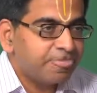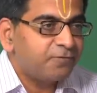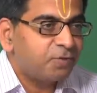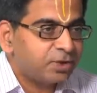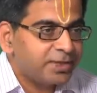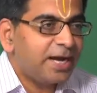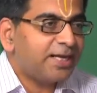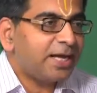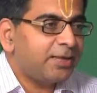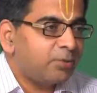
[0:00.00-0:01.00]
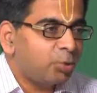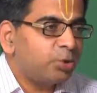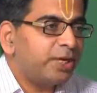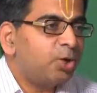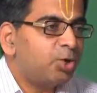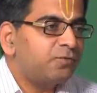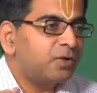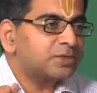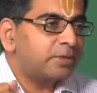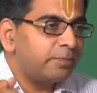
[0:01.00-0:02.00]
For that I am looking out for
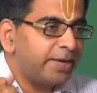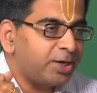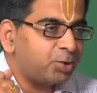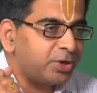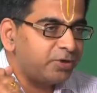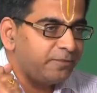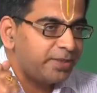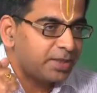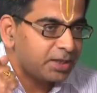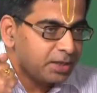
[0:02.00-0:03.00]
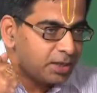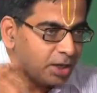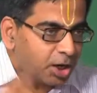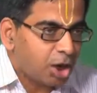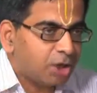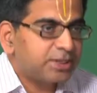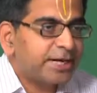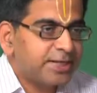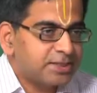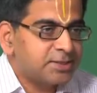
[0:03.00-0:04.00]
somebody to give me a
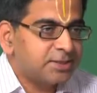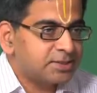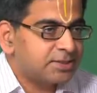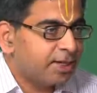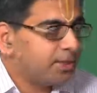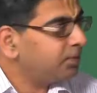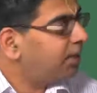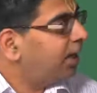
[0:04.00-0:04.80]
authorized this thing,